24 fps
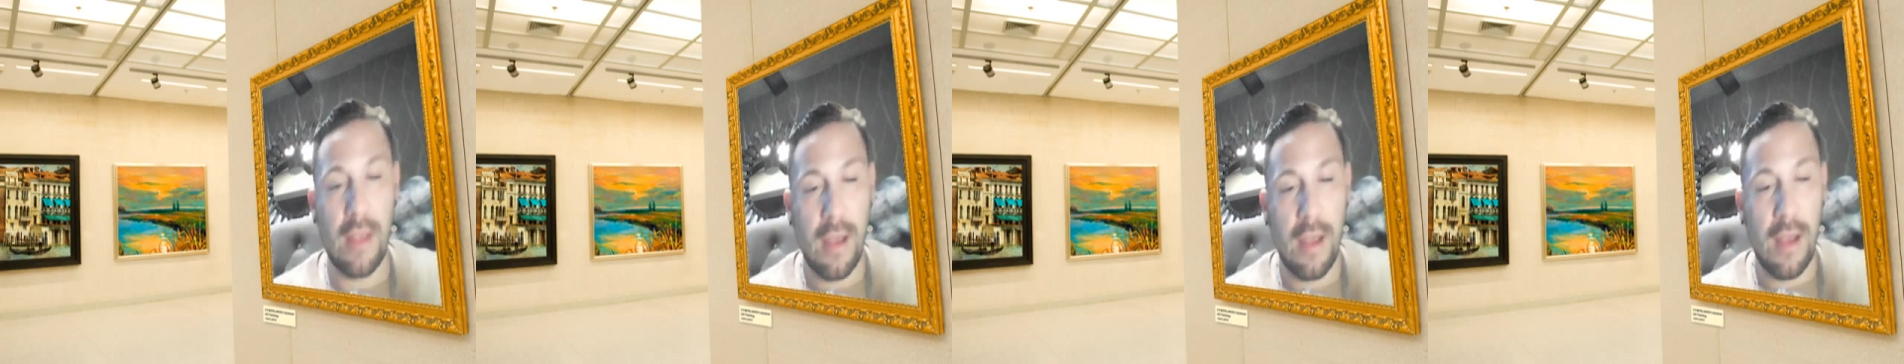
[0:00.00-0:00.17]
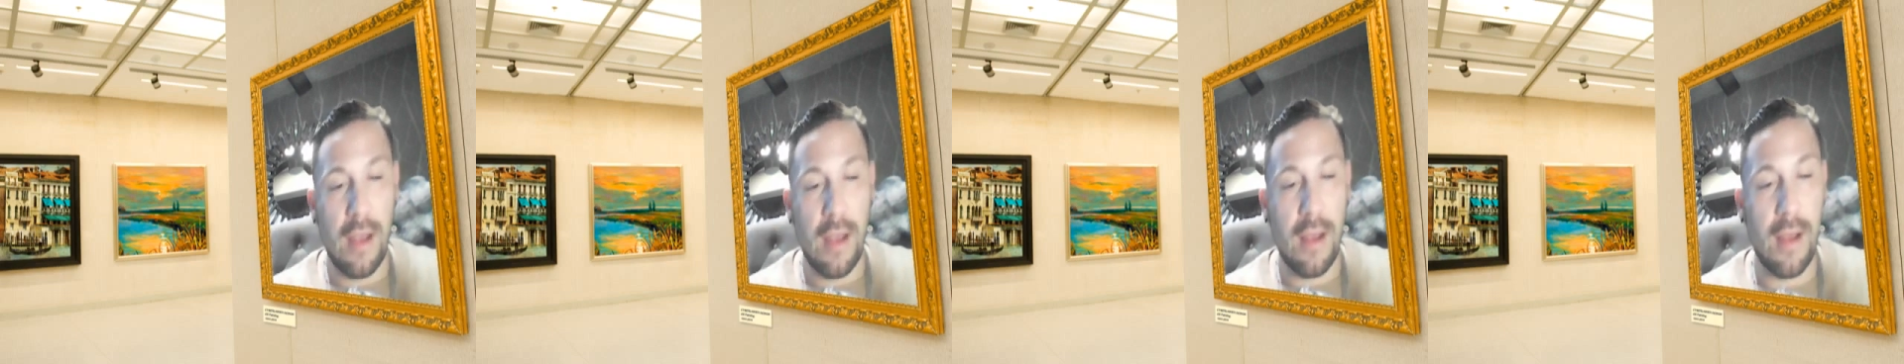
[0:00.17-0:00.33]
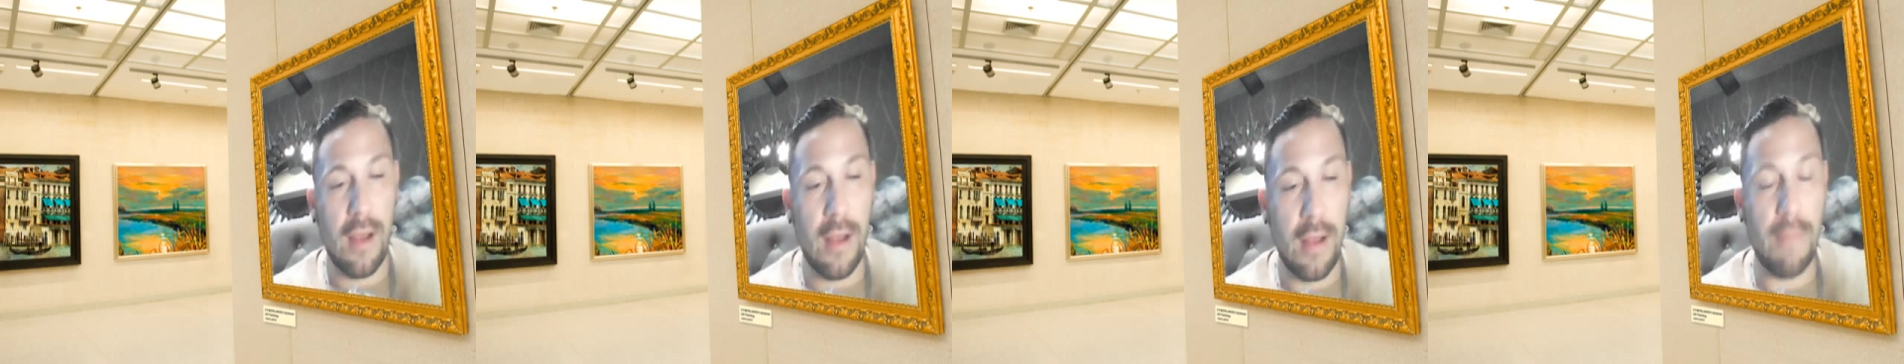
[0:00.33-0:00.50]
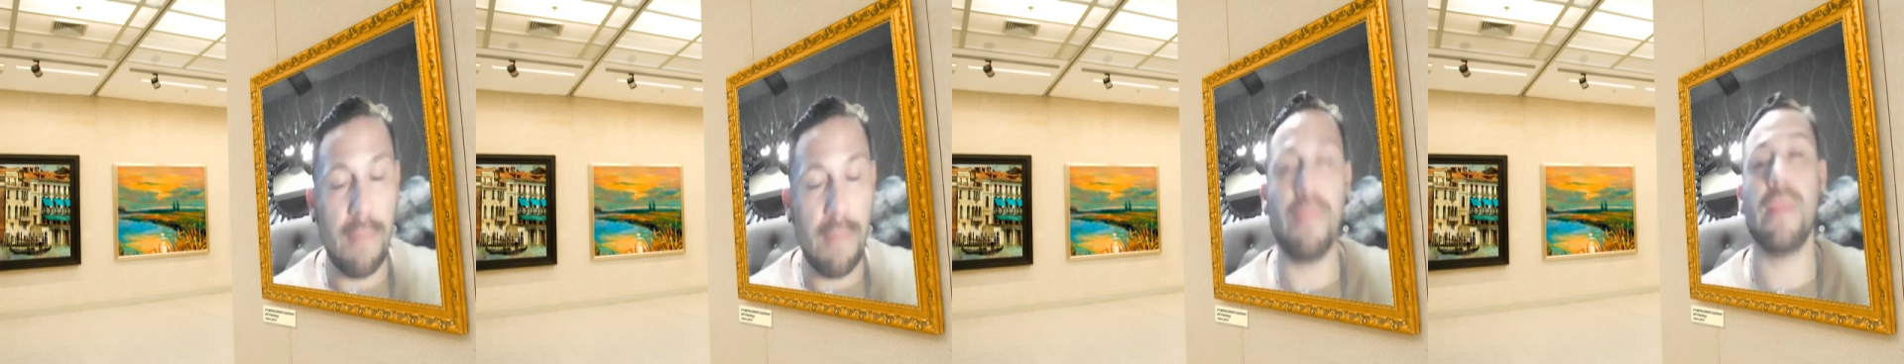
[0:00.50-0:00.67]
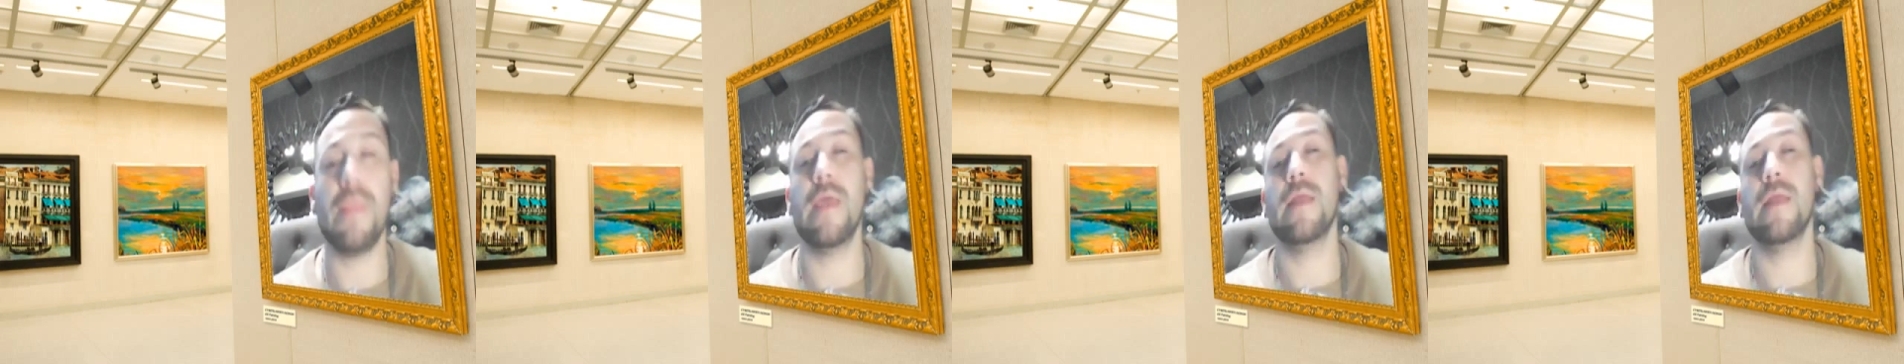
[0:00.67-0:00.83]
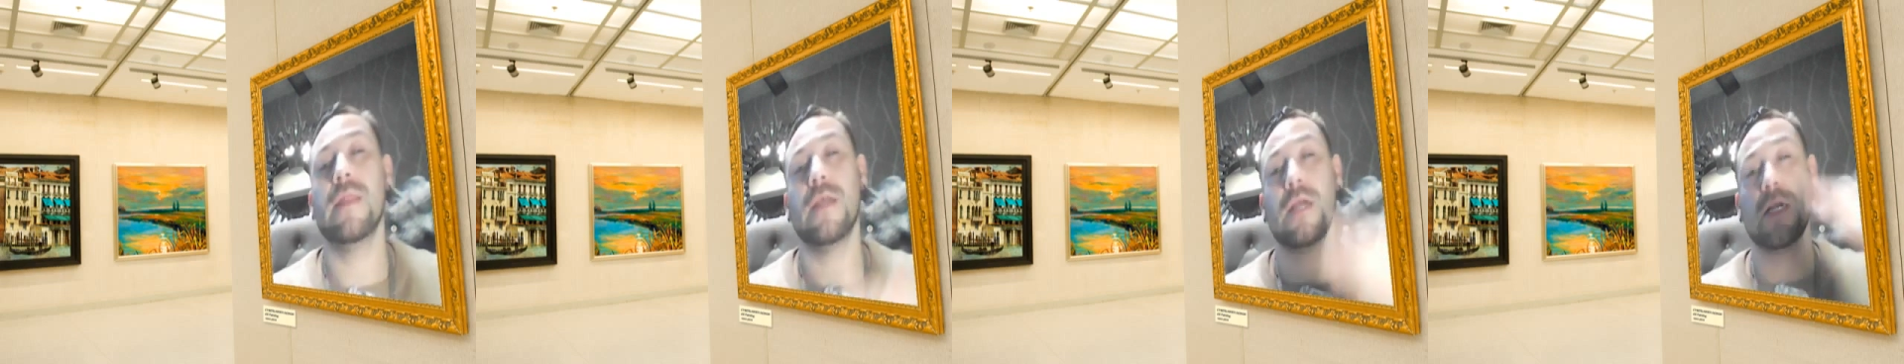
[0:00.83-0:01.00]

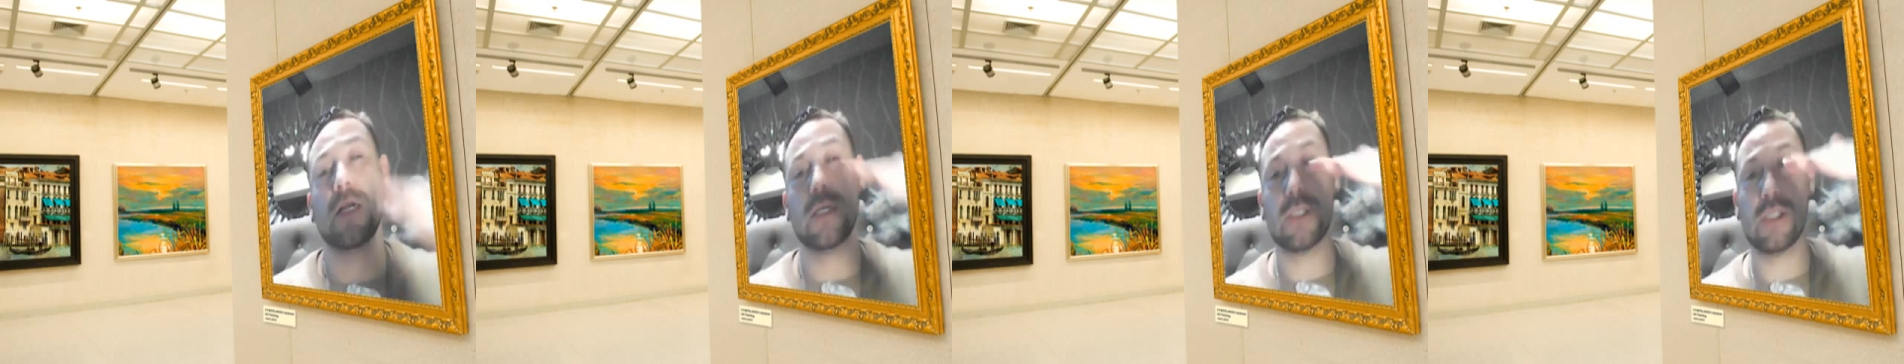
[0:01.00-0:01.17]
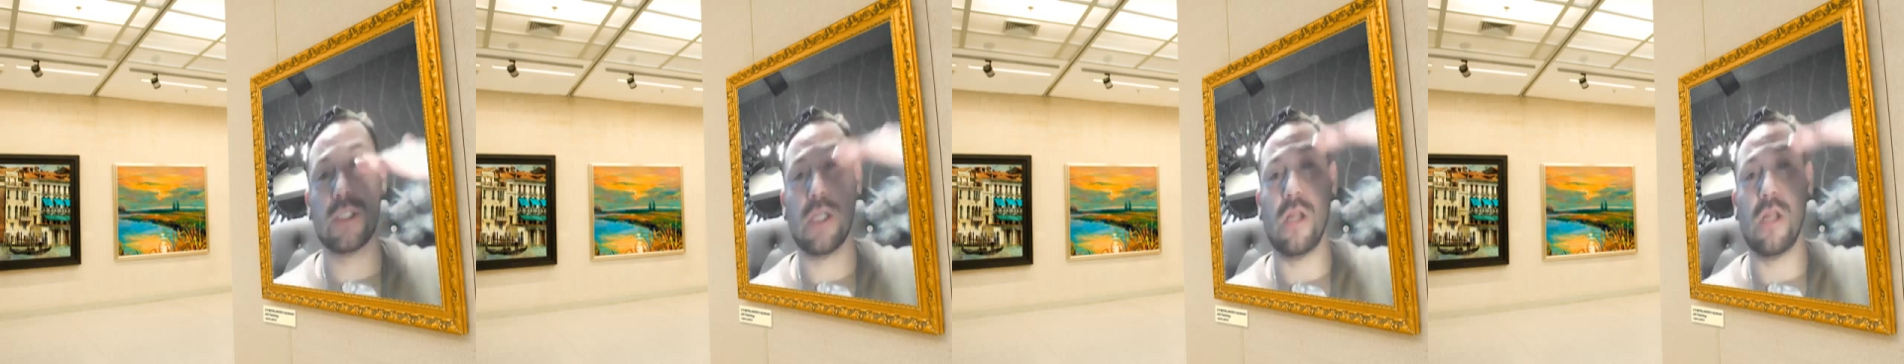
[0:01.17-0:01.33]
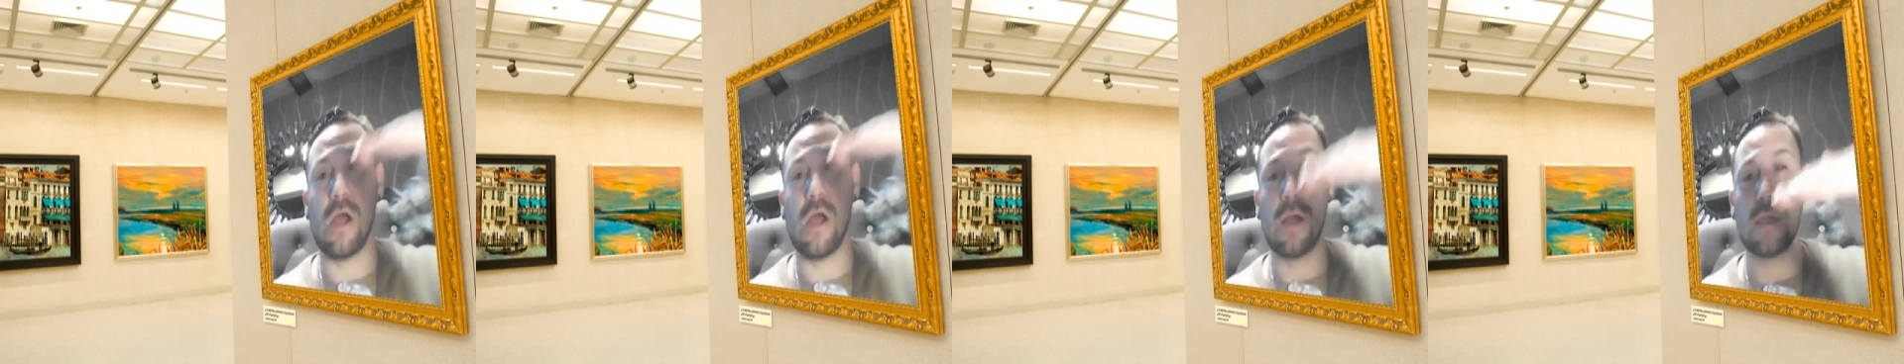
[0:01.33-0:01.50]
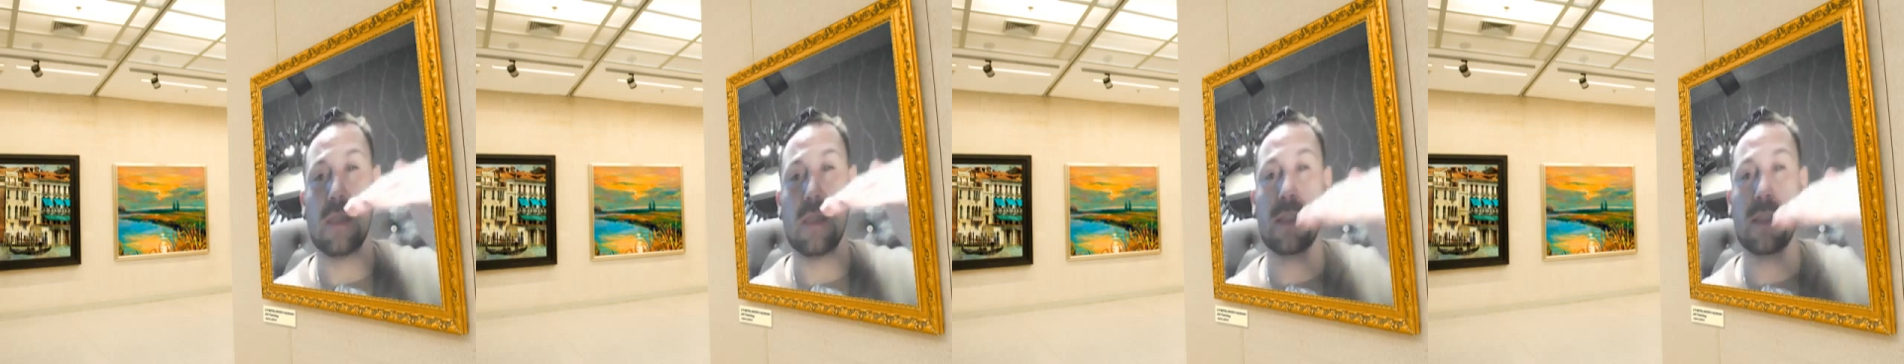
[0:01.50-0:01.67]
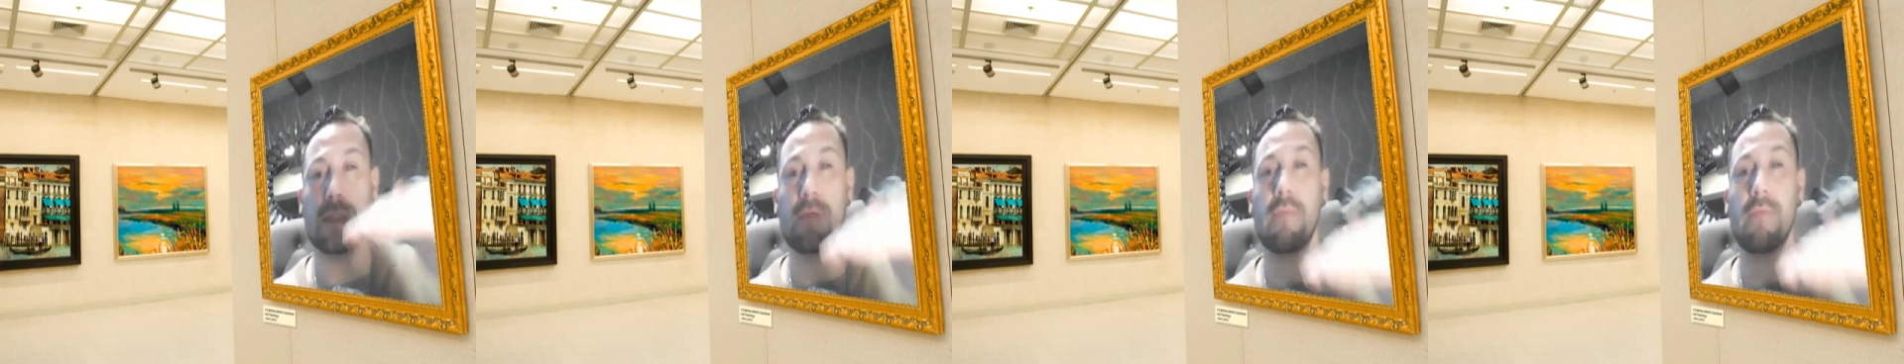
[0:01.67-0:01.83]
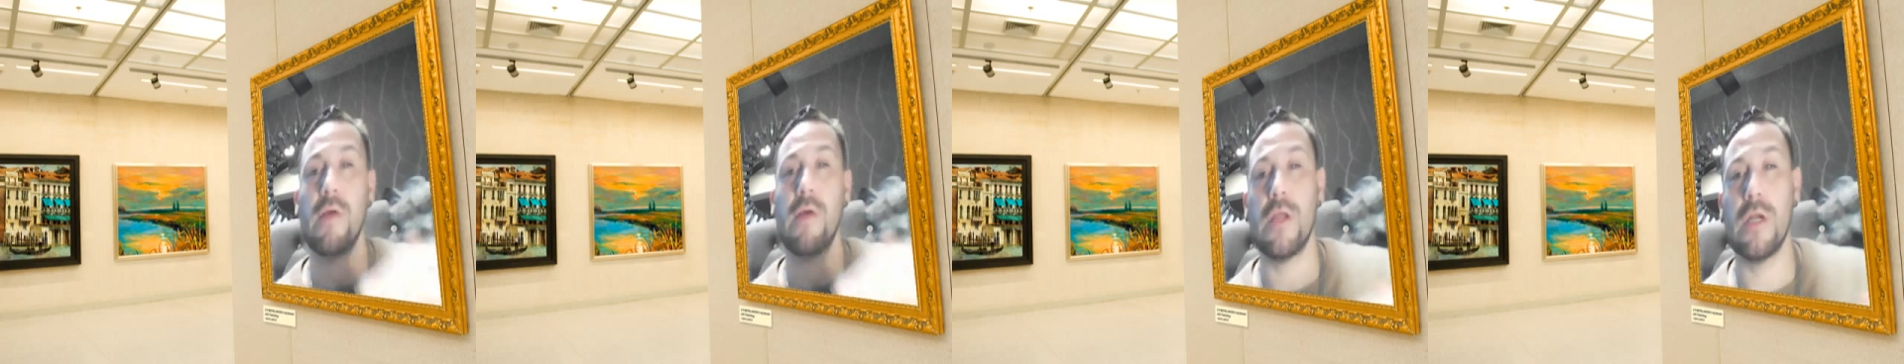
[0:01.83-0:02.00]
And there's a long
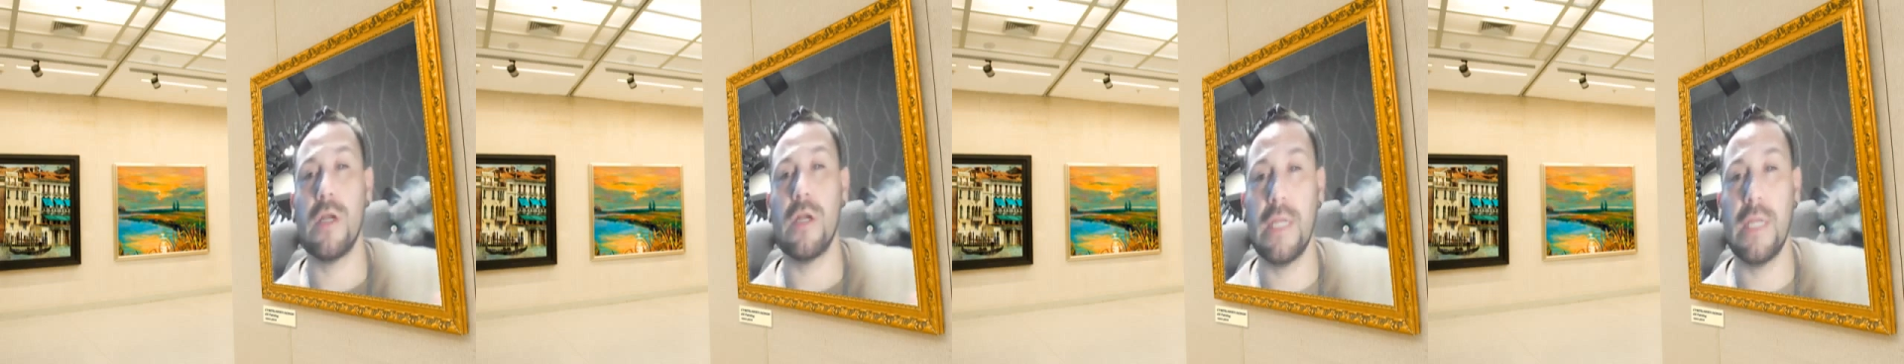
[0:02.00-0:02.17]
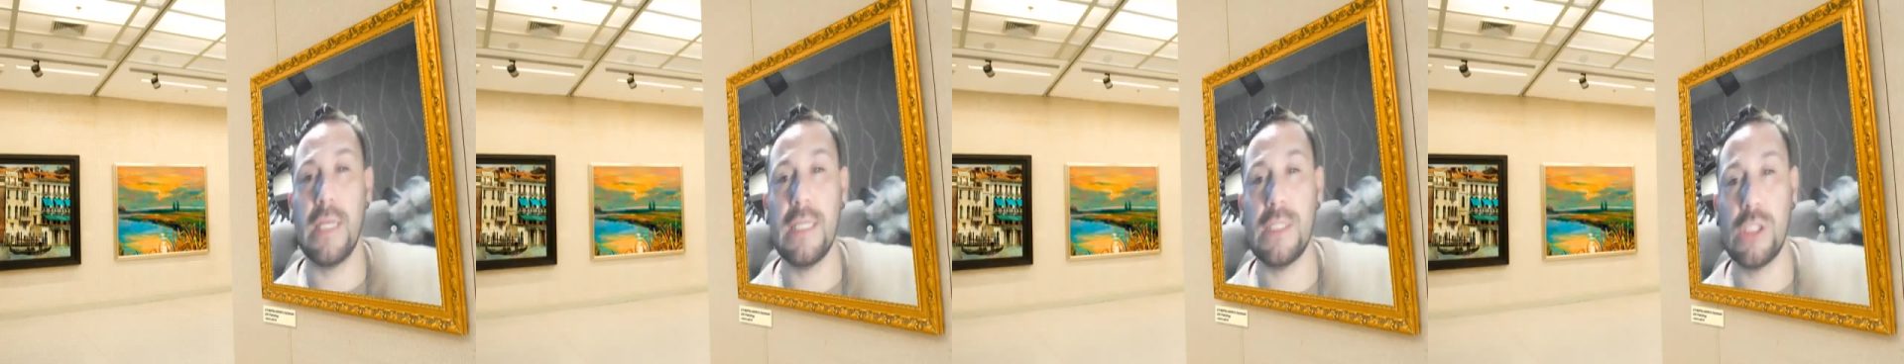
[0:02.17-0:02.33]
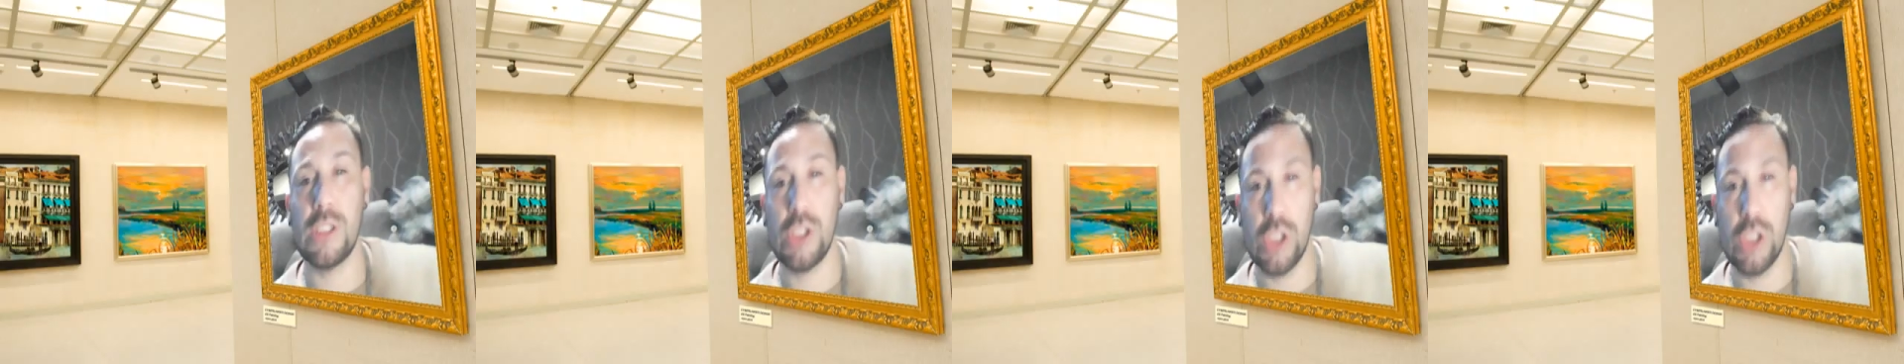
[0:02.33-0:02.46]
list of other leads